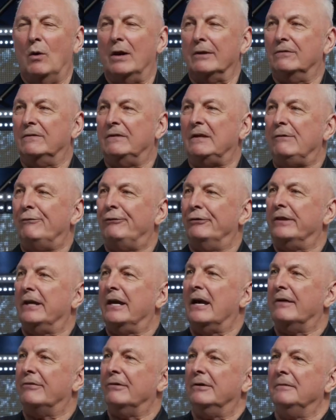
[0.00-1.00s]
one thief on
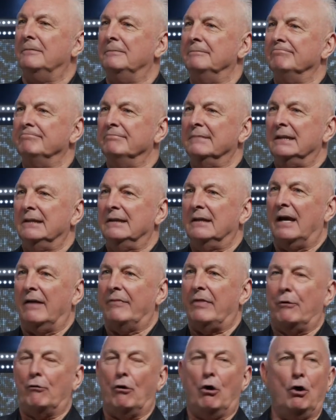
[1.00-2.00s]
the other,
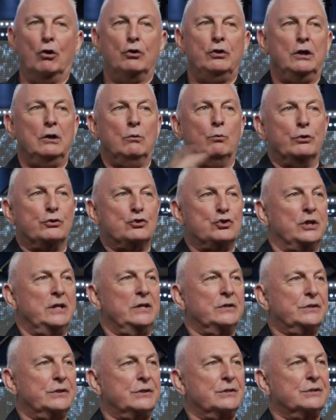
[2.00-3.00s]
and they're arguing with
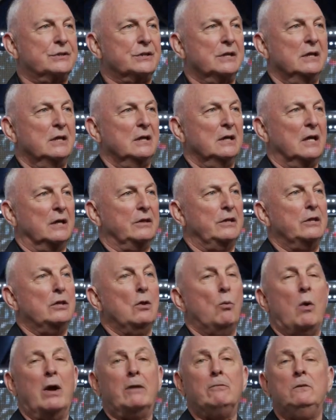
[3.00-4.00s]
Jesus. And
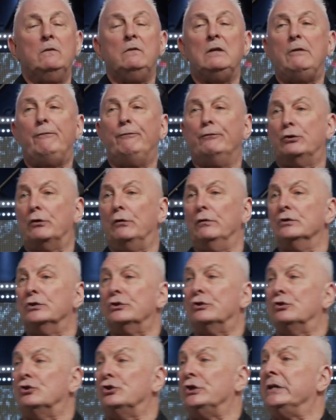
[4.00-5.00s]
then the one thief
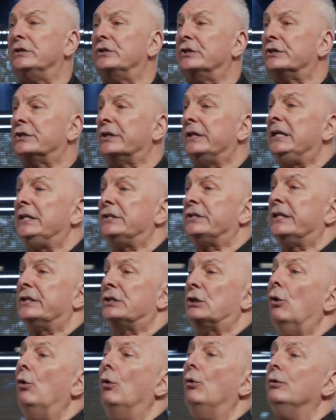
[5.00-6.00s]
turns to Jesus and he
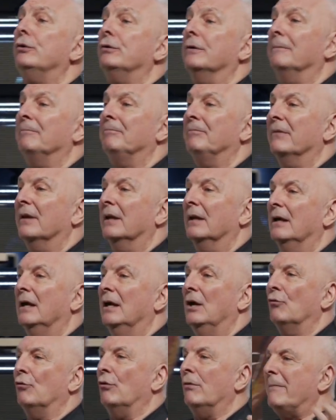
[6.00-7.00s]
says, "Lord,
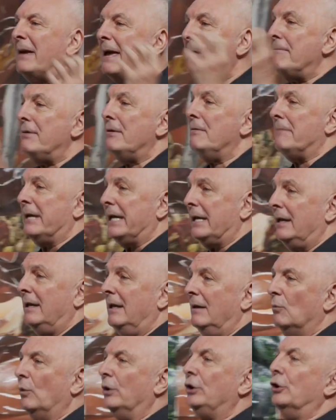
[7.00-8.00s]
remember
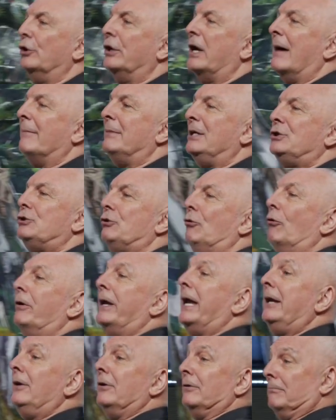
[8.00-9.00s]
me when you come into your
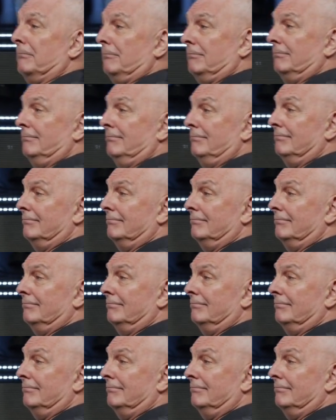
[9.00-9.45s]
kingdom."